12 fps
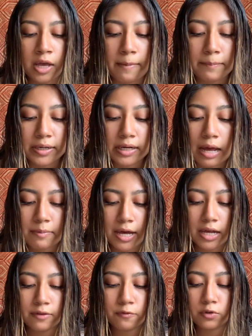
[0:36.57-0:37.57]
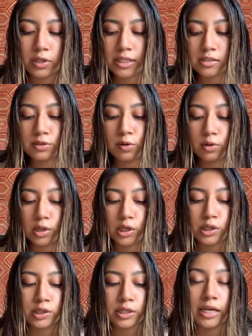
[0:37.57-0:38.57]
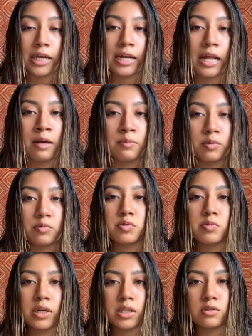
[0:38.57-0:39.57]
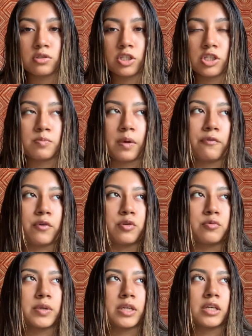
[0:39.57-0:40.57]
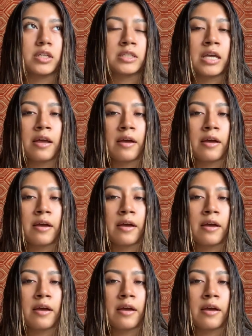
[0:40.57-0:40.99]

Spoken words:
but I've had it for like so long, and I've always wanted to change my phone because